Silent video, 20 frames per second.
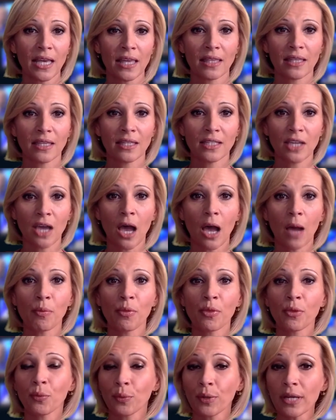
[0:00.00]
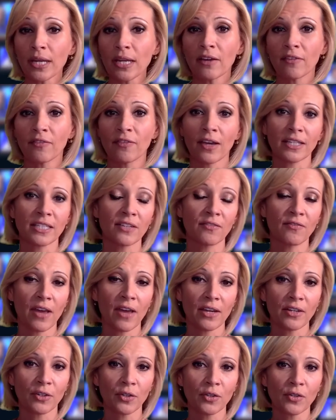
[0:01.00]
The top 3 affected
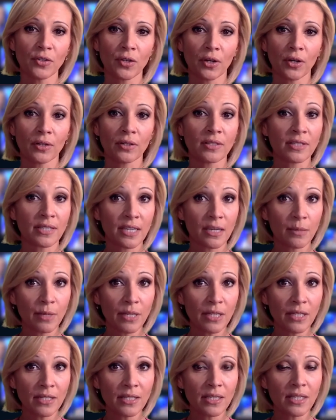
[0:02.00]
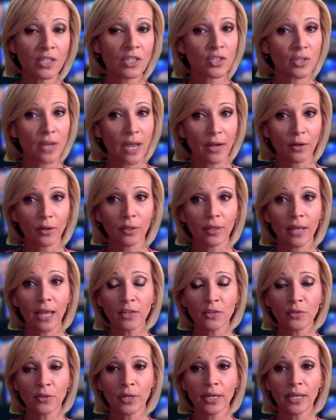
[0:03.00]
vendors are Siemens, Schneider
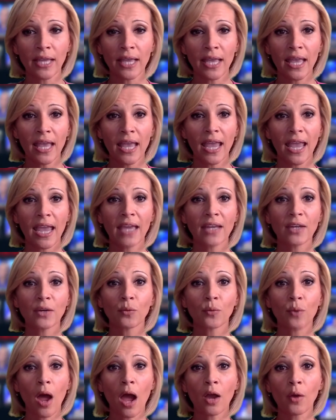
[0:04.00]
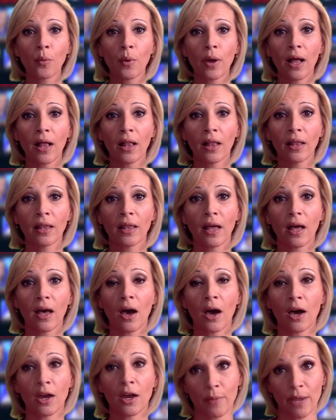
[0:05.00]
Electric, and Rockwell
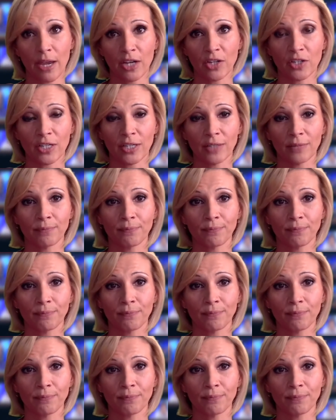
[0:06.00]
Automation.